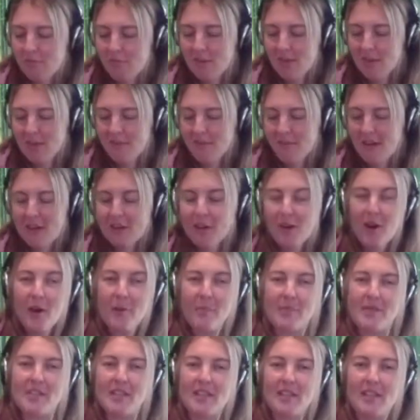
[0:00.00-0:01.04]
if I got a
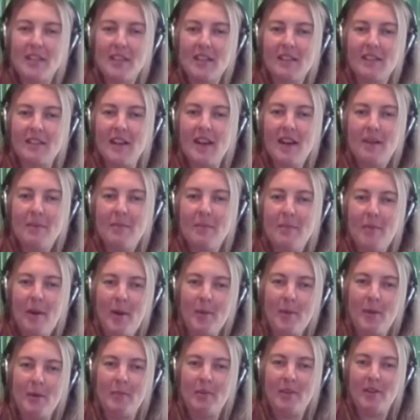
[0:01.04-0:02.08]
particular type of
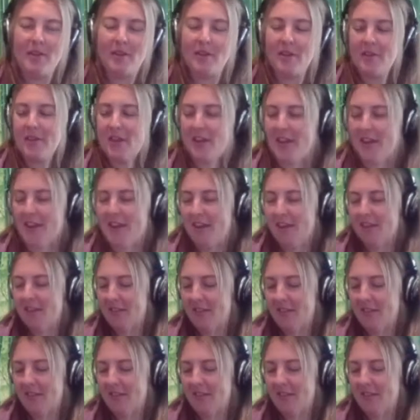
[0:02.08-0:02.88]
Pokemon on here,